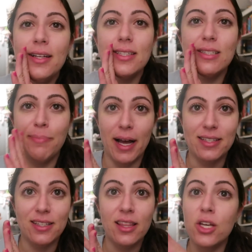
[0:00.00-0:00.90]

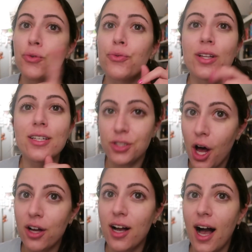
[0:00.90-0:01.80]
despite the really
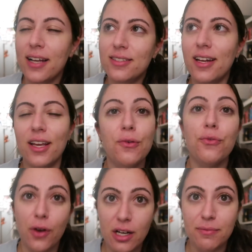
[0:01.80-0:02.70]
tall guy sitting in
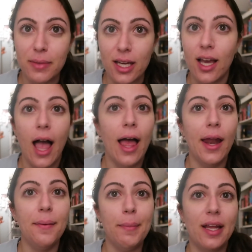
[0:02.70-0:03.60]
front of me
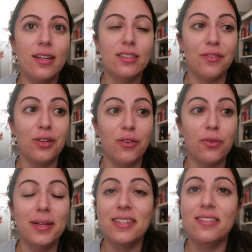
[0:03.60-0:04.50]
and made it difficult
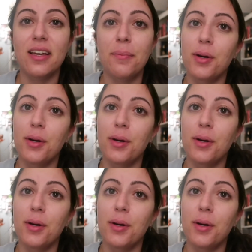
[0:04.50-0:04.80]
for me to see,